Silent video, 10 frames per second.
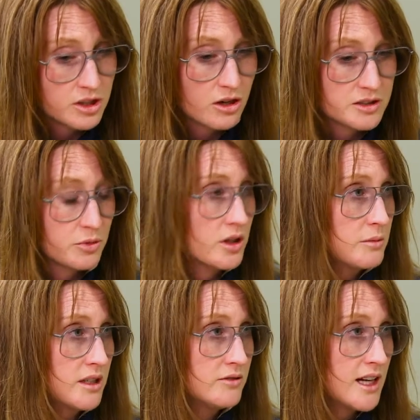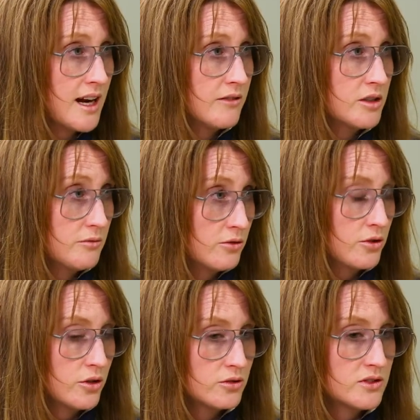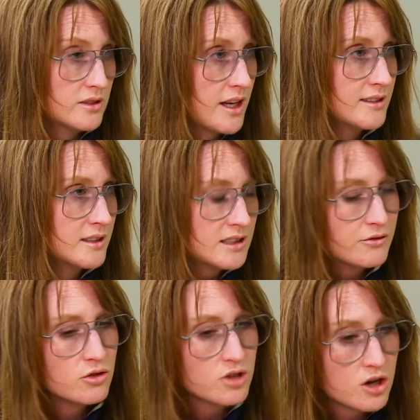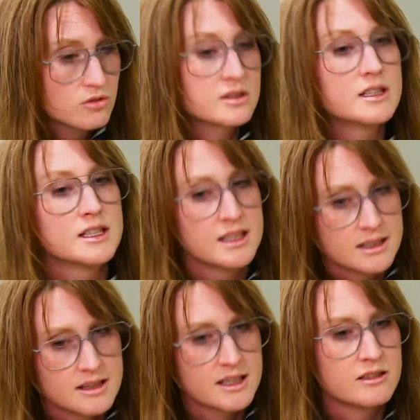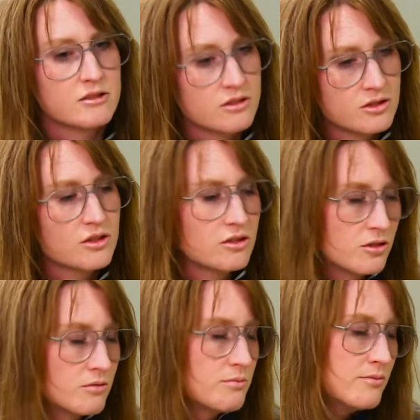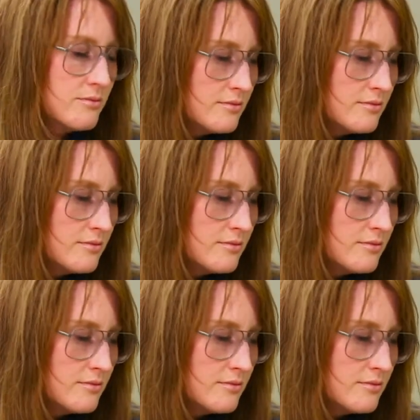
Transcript: cost prohibitive to have it for those cases. If you don't, then, you know,